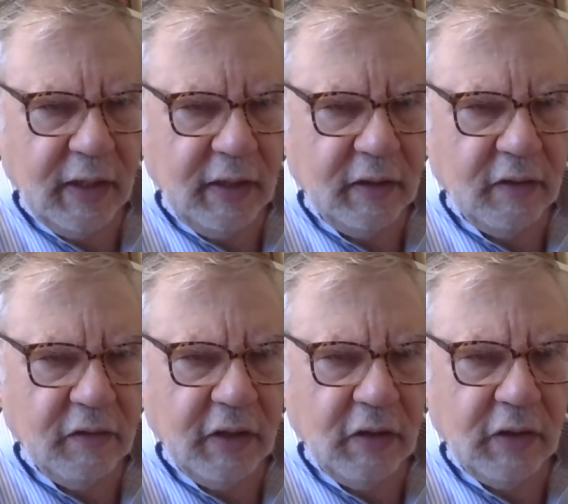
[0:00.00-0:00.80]
And
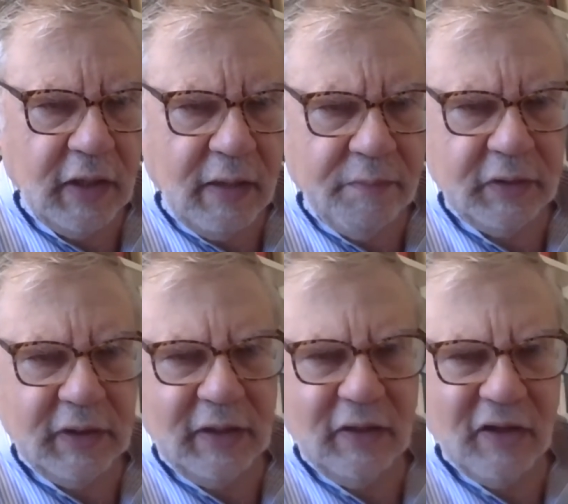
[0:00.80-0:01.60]
they are
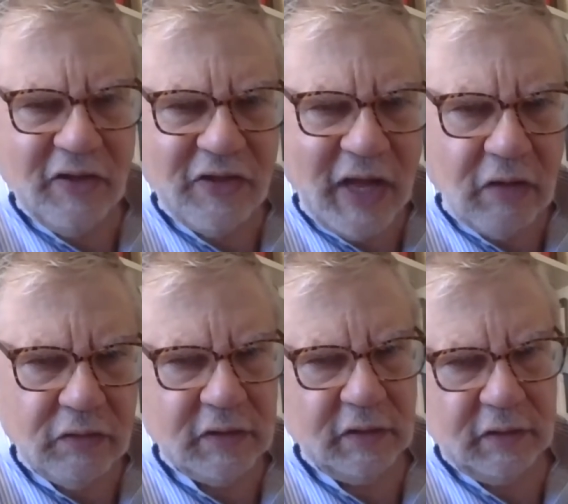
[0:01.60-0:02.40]
numbered in the
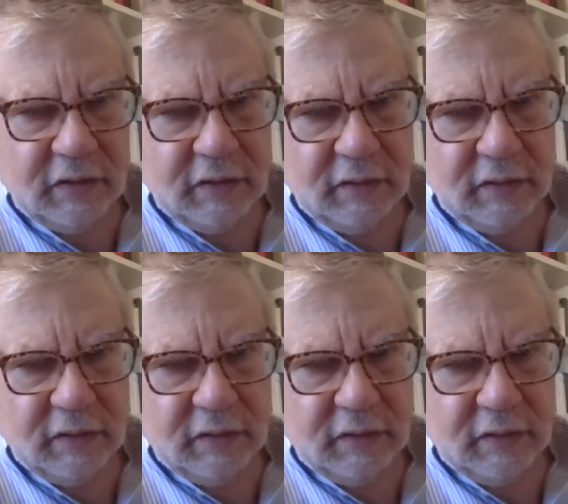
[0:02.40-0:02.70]
thousands.